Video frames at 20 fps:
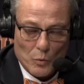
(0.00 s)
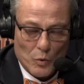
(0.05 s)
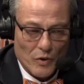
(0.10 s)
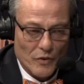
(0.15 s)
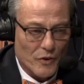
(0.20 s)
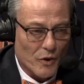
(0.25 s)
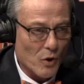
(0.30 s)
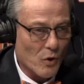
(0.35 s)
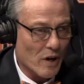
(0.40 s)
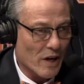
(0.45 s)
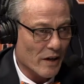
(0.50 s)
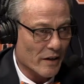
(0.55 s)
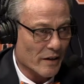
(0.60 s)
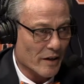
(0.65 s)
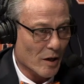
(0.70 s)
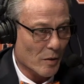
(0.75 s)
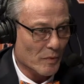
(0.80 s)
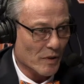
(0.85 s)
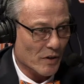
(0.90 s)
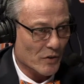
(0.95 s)
we'll throw out a
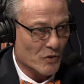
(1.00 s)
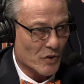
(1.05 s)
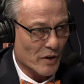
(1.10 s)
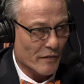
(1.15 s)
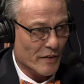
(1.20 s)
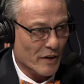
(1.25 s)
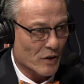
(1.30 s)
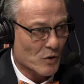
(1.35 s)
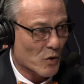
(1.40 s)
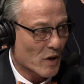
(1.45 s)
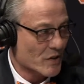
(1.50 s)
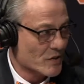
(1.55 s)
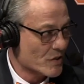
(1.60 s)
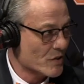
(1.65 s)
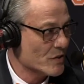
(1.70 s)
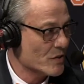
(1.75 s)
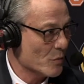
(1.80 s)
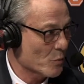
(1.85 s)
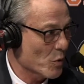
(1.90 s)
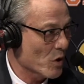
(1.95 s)
couple of trivia
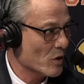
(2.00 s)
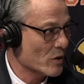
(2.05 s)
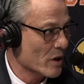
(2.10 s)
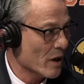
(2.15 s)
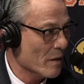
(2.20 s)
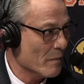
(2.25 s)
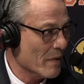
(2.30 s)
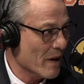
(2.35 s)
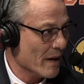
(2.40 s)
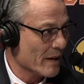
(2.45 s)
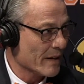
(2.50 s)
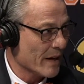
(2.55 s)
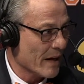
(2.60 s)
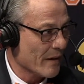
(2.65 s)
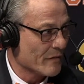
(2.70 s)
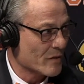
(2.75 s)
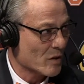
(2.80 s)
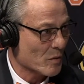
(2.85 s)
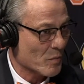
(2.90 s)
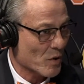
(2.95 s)
questions, and we'll come back
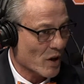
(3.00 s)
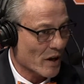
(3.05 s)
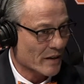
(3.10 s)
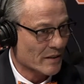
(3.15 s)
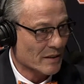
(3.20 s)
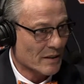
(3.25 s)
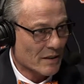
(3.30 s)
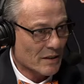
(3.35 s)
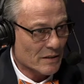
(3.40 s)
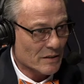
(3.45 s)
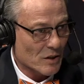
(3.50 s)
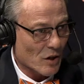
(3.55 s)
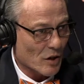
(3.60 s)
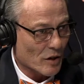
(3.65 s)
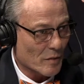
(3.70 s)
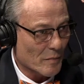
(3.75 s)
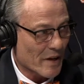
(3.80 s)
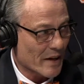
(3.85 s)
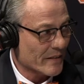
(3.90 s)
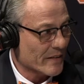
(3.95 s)
after the break
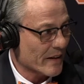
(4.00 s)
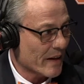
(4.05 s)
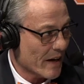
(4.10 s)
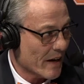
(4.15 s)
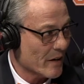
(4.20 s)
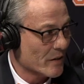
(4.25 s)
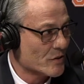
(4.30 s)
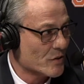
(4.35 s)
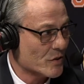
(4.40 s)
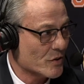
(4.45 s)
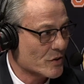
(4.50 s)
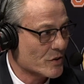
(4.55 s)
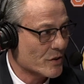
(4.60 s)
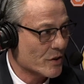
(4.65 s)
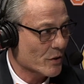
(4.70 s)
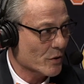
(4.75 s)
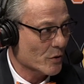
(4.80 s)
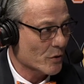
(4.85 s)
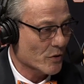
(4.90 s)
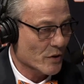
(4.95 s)
talk about the answers
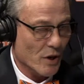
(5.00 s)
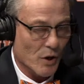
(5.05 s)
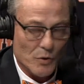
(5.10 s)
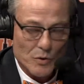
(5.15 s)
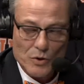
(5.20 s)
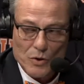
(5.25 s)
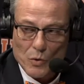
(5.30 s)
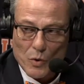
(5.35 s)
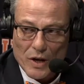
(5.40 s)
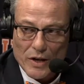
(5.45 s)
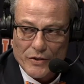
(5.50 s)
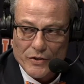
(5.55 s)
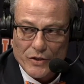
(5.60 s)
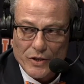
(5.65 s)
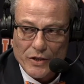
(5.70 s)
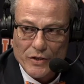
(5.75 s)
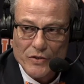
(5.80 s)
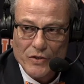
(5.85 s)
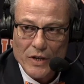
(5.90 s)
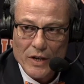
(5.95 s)
to those
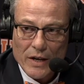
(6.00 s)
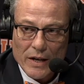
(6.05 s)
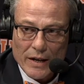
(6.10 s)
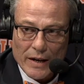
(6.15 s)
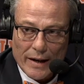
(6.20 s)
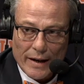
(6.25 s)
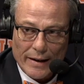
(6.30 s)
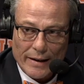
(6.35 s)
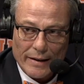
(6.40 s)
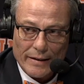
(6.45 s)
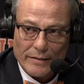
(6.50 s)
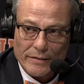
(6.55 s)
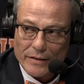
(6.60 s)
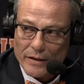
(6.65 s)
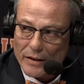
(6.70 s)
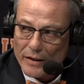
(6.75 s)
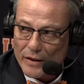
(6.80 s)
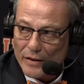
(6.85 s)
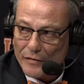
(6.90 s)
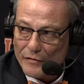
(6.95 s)
questions. And uh,
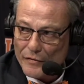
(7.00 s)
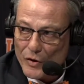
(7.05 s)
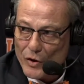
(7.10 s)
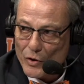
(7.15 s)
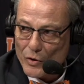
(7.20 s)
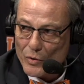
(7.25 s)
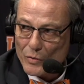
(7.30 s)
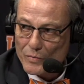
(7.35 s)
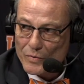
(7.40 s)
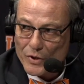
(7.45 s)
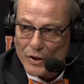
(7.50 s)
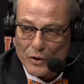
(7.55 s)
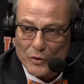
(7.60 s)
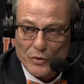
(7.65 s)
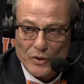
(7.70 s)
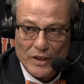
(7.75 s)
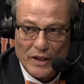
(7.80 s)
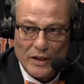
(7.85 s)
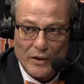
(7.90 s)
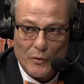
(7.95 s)
if you're
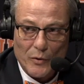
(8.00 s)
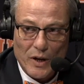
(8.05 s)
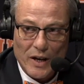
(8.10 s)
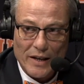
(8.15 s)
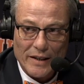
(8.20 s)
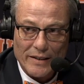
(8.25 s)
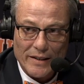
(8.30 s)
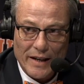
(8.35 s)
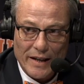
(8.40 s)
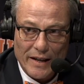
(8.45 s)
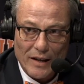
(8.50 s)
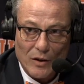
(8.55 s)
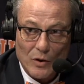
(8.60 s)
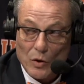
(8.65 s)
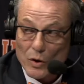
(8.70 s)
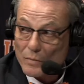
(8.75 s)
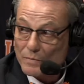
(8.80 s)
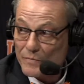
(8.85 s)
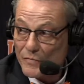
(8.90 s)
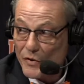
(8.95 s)
tuned in right now,
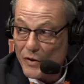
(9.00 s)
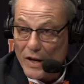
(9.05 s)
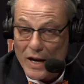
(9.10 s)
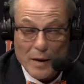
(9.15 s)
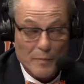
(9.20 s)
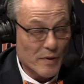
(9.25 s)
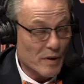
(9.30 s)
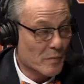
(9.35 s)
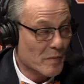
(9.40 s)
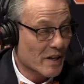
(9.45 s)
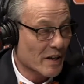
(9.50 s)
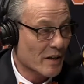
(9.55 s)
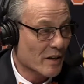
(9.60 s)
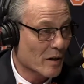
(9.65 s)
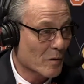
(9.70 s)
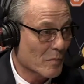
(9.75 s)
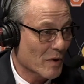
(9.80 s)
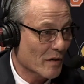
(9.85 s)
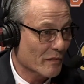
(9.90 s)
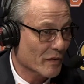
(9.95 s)
or if you happen to be here
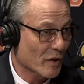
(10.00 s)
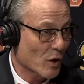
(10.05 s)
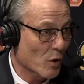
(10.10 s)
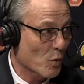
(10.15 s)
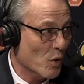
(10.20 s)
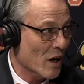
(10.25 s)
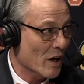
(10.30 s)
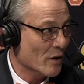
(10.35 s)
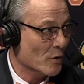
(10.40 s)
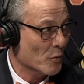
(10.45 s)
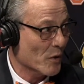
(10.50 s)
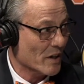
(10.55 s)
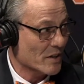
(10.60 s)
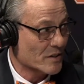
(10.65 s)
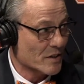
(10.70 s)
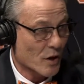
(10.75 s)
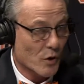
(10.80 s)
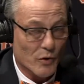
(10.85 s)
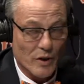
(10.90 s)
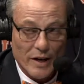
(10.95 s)
at Buffalo Wild
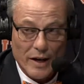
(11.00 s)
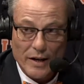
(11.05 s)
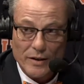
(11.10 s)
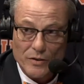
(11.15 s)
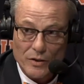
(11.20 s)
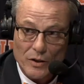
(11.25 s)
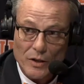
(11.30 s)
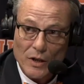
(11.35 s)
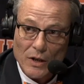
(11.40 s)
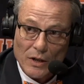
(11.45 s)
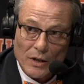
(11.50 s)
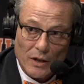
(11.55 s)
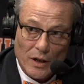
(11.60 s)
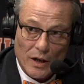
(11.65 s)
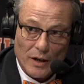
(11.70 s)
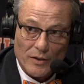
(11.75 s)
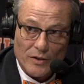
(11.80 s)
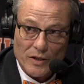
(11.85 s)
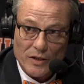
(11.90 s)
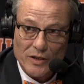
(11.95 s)
Wings, know the answer.
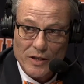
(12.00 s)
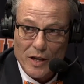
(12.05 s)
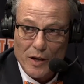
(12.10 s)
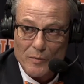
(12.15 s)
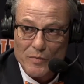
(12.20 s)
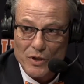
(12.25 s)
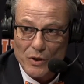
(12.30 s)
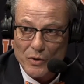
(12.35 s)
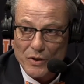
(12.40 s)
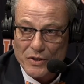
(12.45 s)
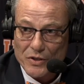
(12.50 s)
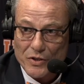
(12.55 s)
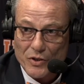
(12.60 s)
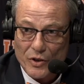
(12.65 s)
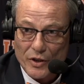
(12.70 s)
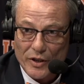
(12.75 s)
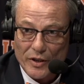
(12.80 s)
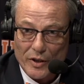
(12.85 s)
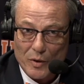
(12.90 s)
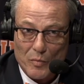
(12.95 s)
Uh, just come to us
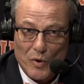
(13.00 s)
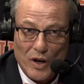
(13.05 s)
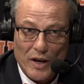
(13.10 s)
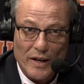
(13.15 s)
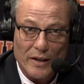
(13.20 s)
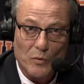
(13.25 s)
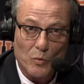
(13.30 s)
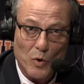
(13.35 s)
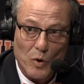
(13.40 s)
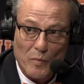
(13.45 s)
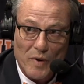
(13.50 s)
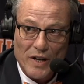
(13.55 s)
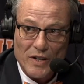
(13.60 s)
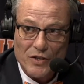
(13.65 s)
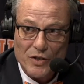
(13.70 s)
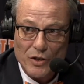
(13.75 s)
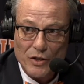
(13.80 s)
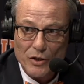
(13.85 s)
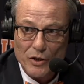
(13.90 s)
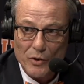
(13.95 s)
during the break. We'll make
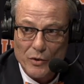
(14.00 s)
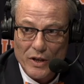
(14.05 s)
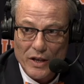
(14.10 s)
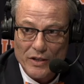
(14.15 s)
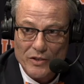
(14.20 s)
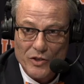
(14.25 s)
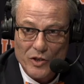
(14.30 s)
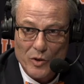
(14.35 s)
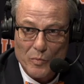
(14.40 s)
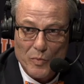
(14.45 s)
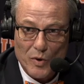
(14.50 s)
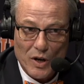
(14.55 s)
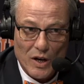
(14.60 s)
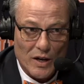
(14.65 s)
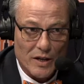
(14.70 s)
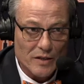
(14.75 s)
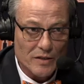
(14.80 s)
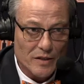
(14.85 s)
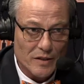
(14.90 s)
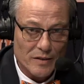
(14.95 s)
sure you get your
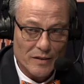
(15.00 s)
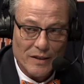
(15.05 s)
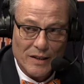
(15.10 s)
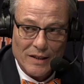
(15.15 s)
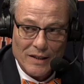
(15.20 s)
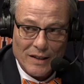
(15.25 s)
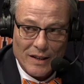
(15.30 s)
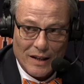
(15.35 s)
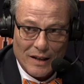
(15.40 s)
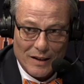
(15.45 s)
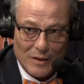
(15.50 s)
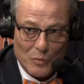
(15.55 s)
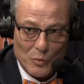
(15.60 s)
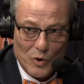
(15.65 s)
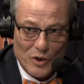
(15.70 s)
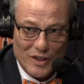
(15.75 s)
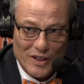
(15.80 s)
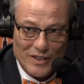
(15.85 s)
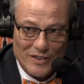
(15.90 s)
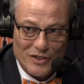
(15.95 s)
prize, and uh,
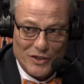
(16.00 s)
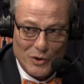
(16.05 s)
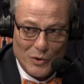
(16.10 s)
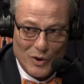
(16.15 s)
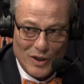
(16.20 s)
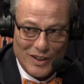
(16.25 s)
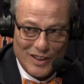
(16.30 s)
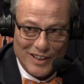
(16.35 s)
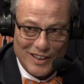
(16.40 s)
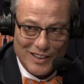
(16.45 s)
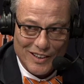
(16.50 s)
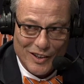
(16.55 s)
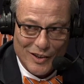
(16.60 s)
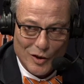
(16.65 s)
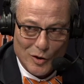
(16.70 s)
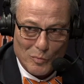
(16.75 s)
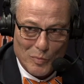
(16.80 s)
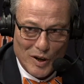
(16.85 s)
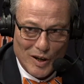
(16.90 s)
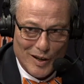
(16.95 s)
we'll get you a, a,
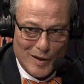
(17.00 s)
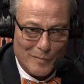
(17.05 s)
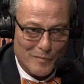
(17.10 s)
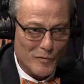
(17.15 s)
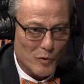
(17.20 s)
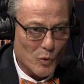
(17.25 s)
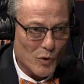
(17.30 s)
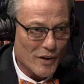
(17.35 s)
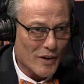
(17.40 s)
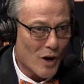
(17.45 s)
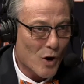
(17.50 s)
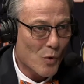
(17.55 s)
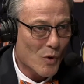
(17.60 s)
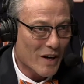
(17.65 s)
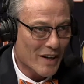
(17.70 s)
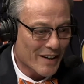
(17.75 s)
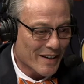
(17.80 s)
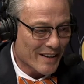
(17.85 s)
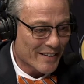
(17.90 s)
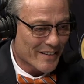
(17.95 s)
little pub for
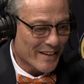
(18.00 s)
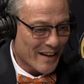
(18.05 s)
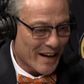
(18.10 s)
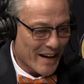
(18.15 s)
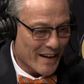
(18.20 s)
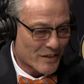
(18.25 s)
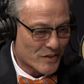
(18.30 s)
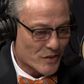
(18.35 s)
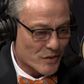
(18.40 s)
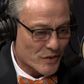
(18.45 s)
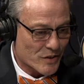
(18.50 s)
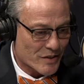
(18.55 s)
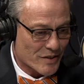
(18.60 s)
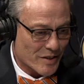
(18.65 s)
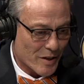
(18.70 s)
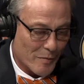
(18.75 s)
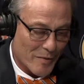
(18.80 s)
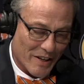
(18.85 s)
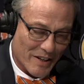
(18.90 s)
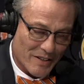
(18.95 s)
knowing the answers to
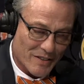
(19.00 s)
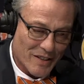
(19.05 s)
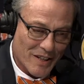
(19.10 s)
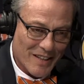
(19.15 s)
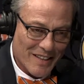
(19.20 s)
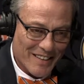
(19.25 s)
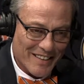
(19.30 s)
some of these.